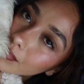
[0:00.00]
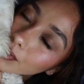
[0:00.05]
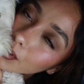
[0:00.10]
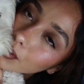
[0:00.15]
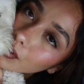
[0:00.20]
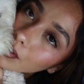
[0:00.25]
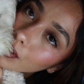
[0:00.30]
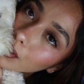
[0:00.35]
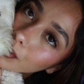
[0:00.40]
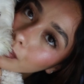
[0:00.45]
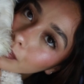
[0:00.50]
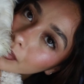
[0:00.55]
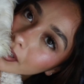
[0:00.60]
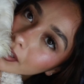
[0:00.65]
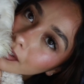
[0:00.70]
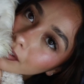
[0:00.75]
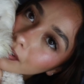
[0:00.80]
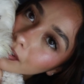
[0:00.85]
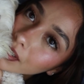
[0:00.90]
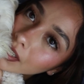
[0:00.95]
Oh
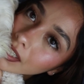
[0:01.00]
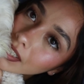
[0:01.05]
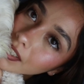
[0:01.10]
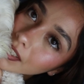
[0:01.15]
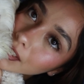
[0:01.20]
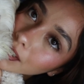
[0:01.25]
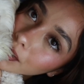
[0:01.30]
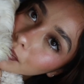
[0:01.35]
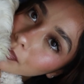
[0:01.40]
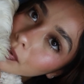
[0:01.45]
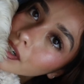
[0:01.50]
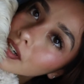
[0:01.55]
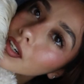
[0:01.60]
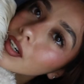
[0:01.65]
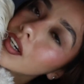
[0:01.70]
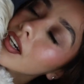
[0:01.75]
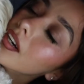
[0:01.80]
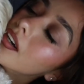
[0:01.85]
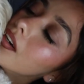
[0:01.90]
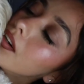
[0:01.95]
my goodness, my
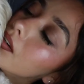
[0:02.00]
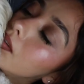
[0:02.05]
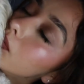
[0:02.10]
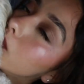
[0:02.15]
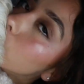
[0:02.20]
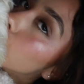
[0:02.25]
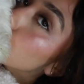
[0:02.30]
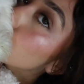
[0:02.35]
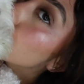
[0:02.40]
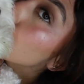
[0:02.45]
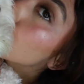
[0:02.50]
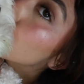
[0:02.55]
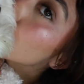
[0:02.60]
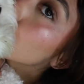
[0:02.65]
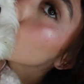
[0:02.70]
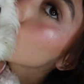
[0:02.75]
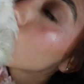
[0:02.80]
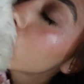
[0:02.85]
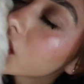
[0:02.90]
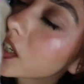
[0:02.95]
love.
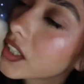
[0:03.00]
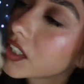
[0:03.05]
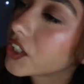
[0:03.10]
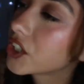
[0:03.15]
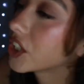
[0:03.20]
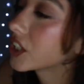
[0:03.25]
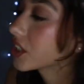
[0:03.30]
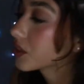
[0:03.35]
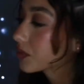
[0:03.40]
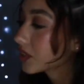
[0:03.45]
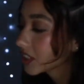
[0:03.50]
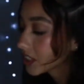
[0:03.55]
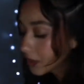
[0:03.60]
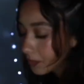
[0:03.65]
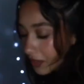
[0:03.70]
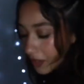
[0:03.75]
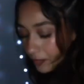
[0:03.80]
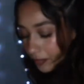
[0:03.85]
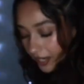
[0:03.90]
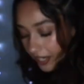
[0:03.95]
She just wants
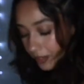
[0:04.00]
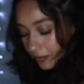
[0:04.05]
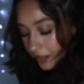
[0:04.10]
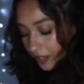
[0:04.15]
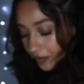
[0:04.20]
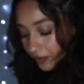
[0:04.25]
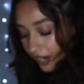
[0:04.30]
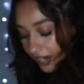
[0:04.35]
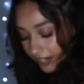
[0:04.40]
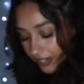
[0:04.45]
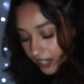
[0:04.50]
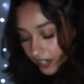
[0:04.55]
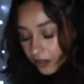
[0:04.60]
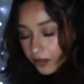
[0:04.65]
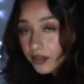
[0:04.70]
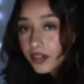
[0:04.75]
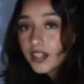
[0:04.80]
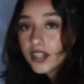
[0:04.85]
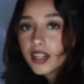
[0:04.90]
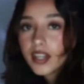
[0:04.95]
to be babied right
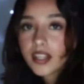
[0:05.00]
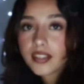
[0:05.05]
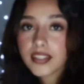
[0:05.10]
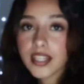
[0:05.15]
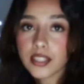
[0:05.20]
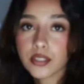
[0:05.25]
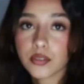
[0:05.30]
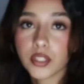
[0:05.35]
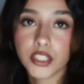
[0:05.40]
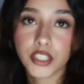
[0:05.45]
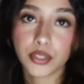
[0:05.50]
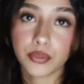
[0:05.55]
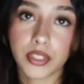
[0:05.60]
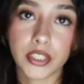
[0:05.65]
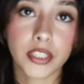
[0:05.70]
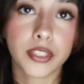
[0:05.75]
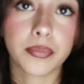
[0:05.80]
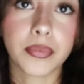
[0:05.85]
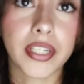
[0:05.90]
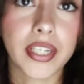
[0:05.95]
now. That's why she
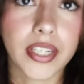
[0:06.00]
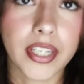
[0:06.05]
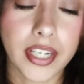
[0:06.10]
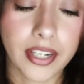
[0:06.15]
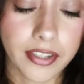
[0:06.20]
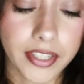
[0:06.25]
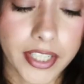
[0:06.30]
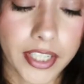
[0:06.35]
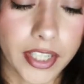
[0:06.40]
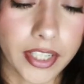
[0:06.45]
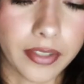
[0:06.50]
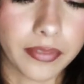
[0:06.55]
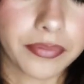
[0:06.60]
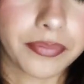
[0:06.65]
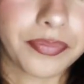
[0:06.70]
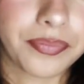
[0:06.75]
wants me to carry her.